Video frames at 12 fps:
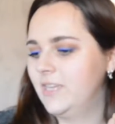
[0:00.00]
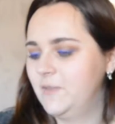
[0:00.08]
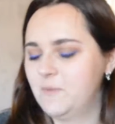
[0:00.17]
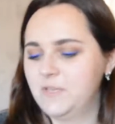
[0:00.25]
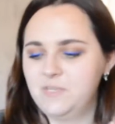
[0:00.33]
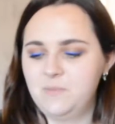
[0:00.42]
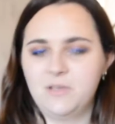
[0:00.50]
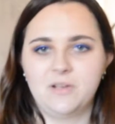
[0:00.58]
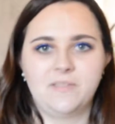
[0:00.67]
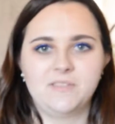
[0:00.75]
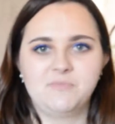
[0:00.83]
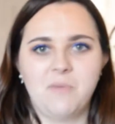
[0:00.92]
in my
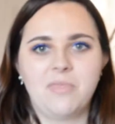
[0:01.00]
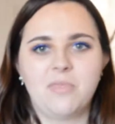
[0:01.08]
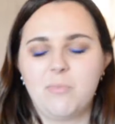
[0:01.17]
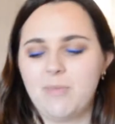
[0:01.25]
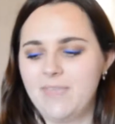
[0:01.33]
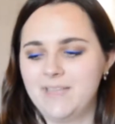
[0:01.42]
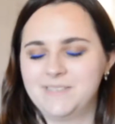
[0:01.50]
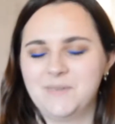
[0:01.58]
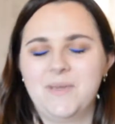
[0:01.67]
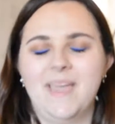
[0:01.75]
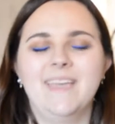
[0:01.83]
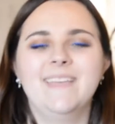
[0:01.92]
TBR this month, but that's
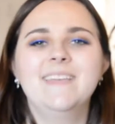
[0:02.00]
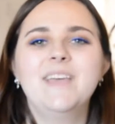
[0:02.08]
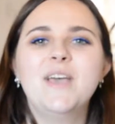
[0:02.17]
okay.